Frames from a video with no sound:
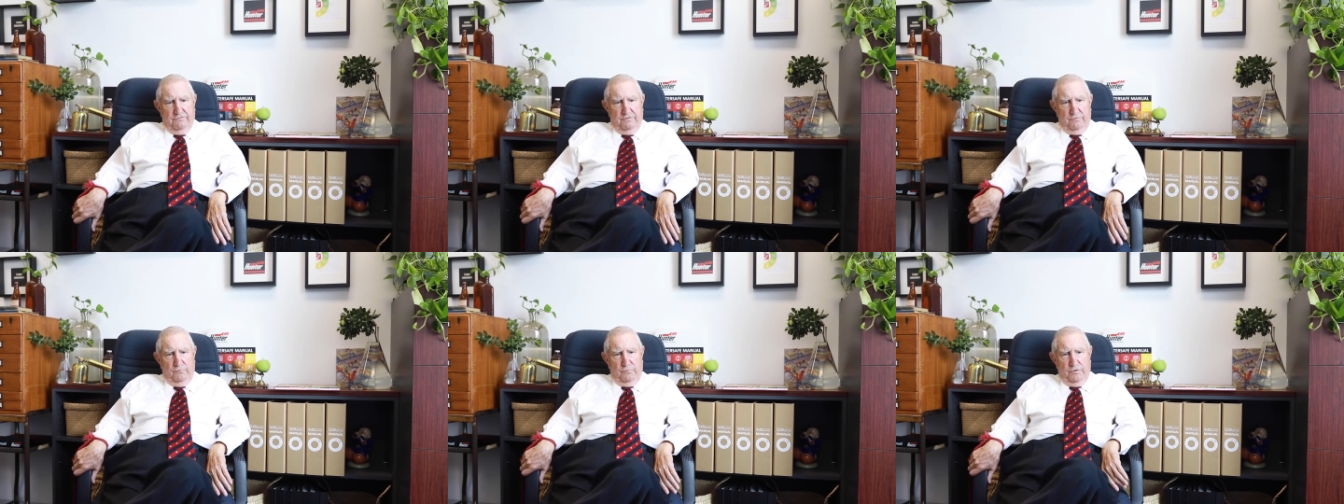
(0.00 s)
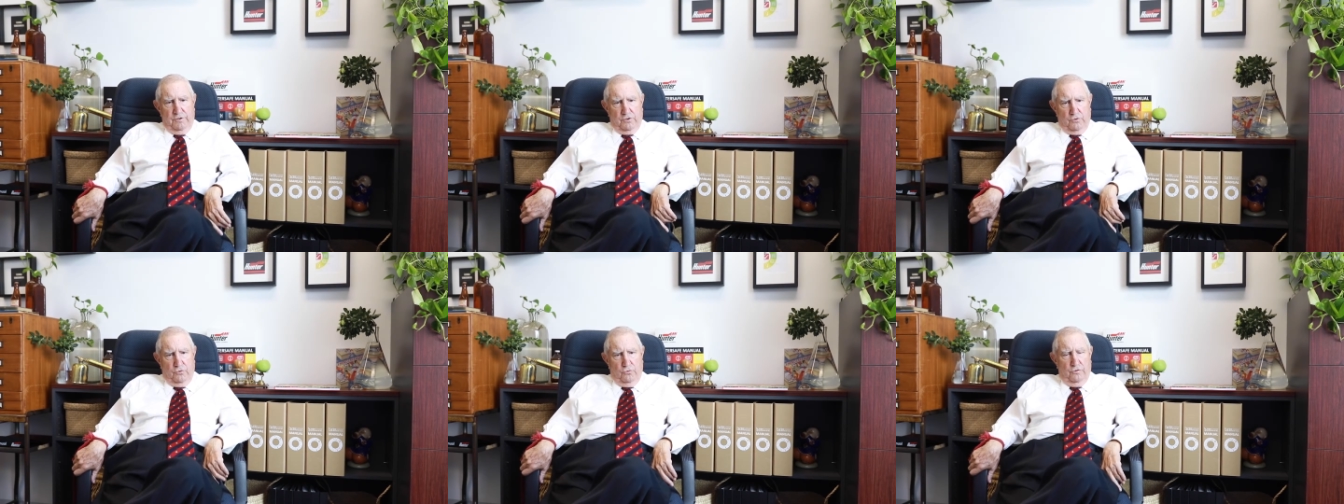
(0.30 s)
it
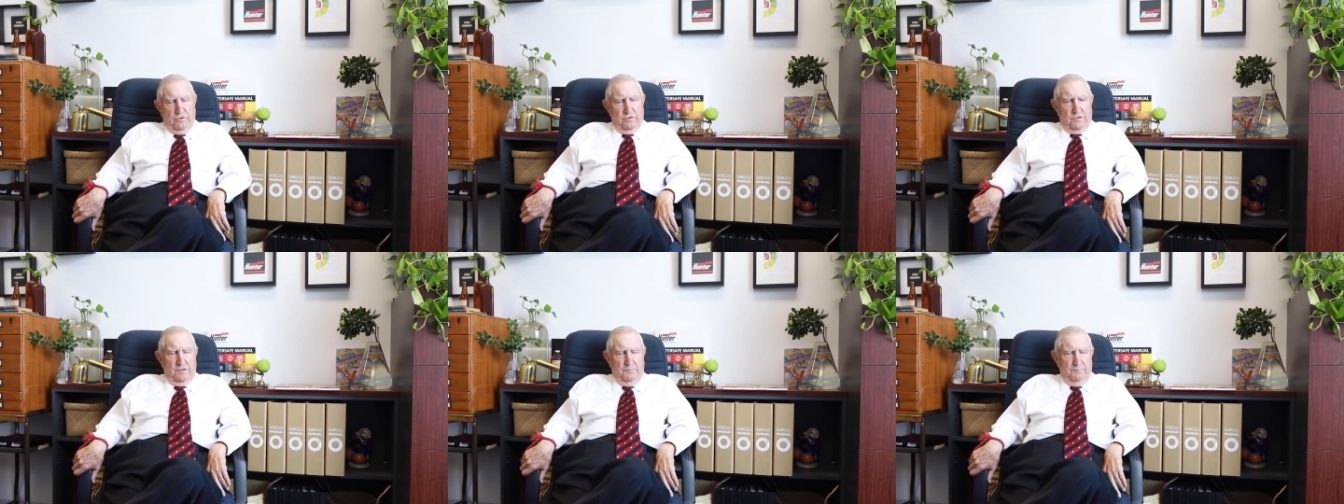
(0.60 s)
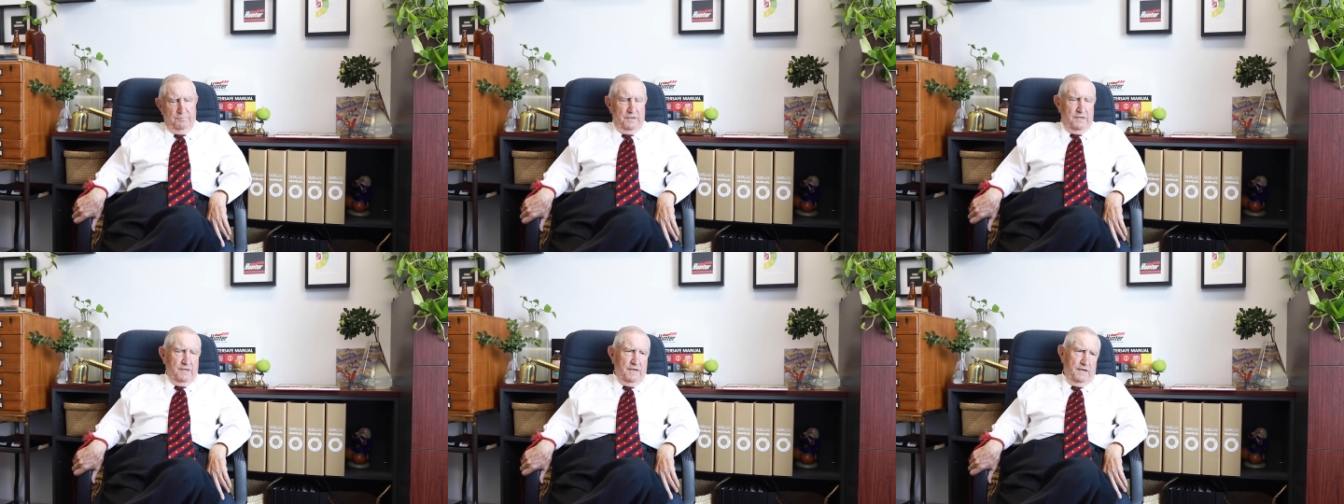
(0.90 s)
would cause the
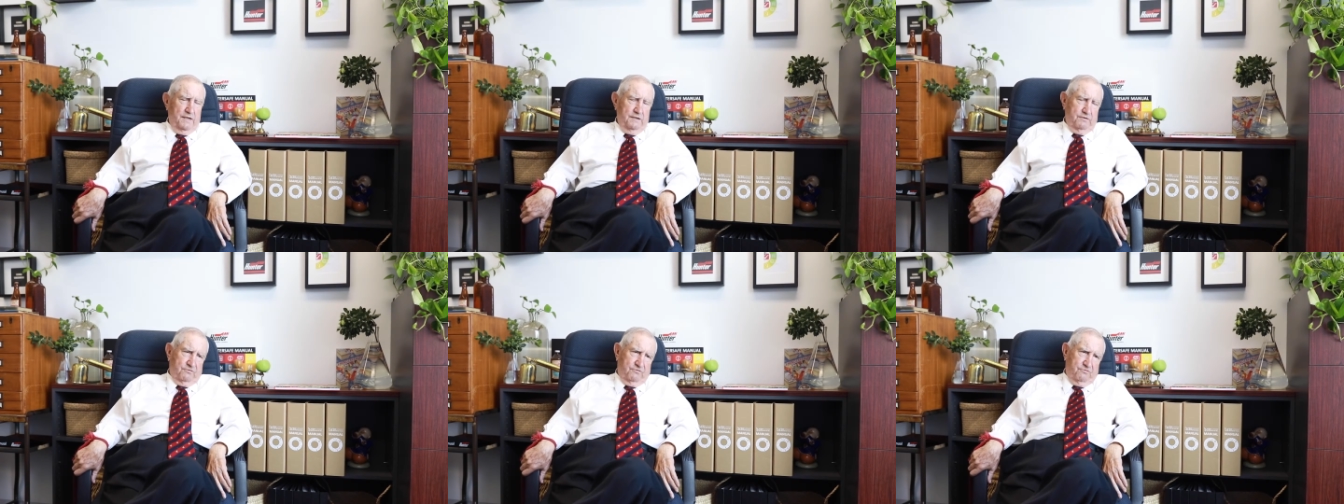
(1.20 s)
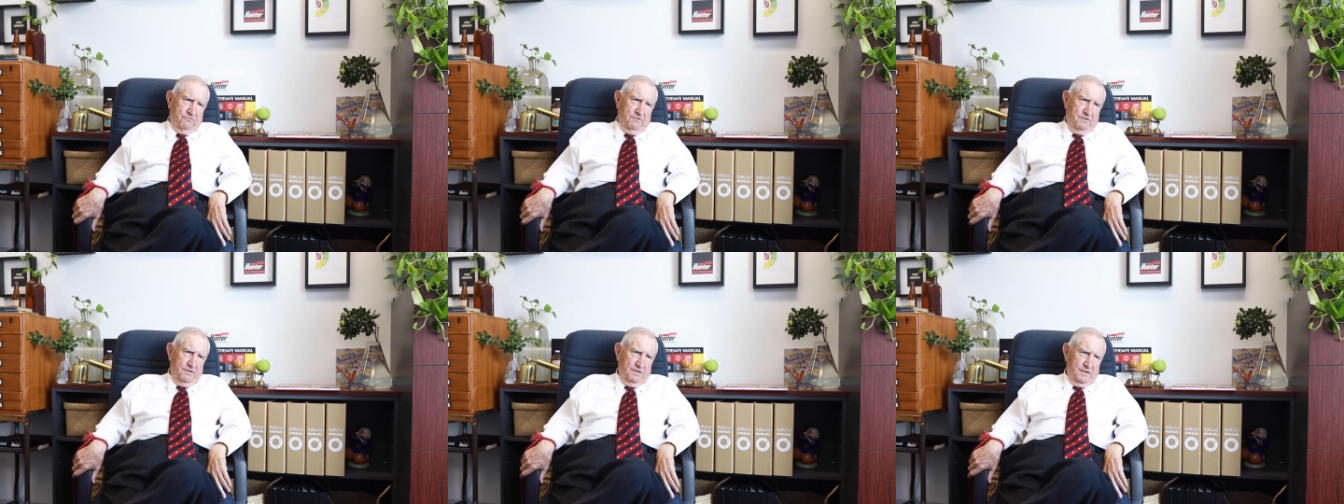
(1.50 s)
Big H
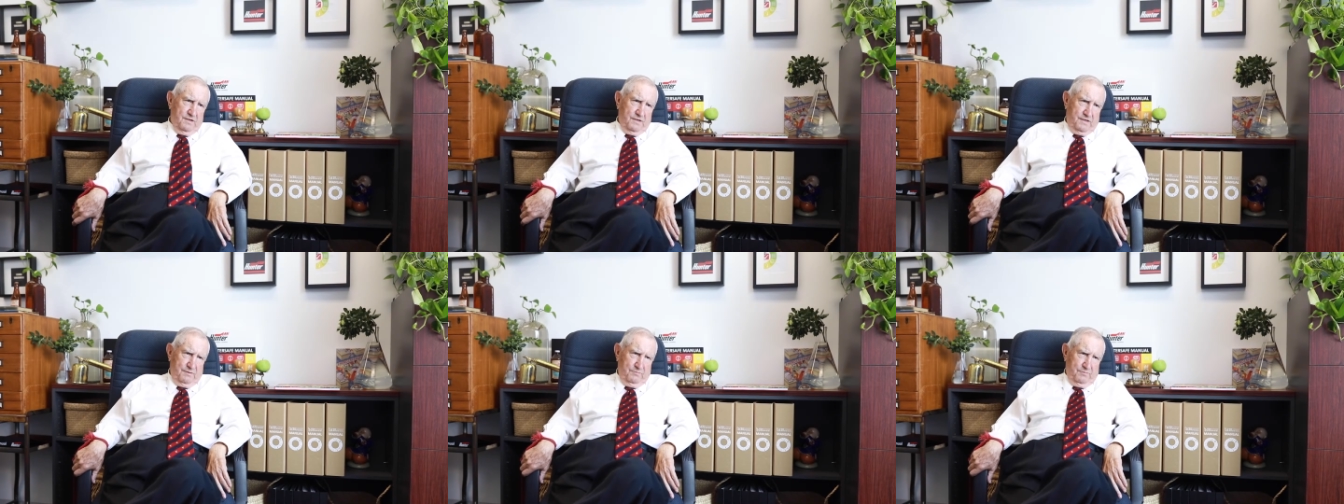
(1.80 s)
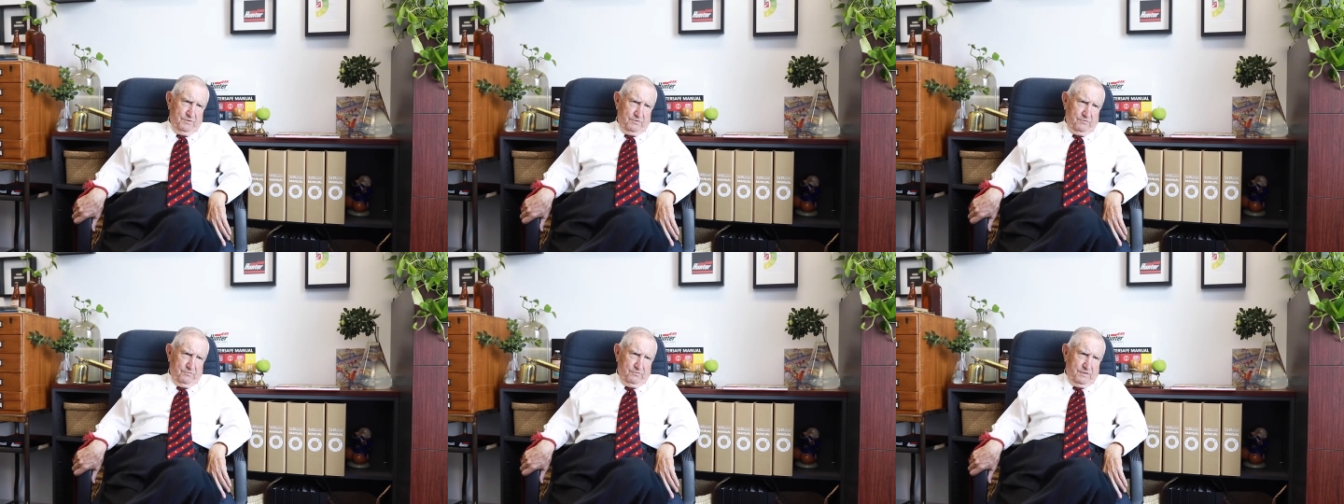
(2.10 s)

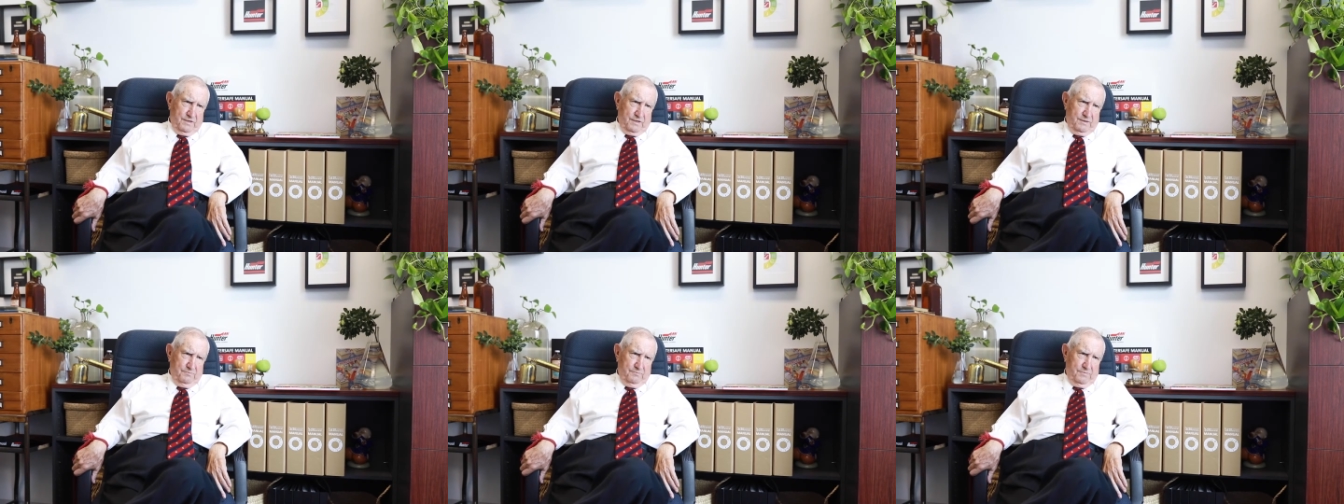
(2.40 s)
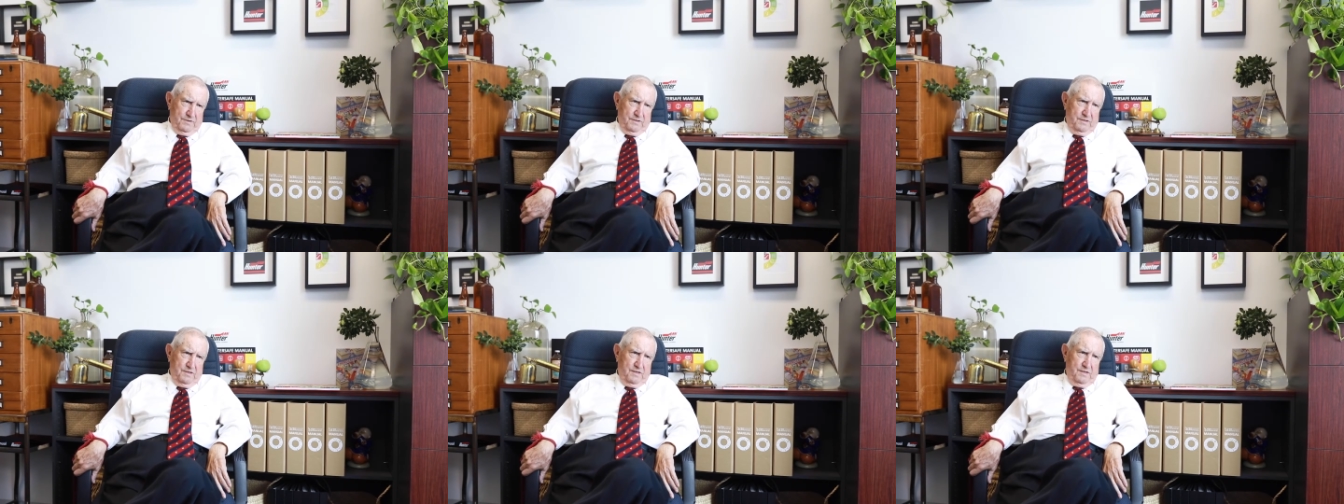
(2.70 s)
chemical company.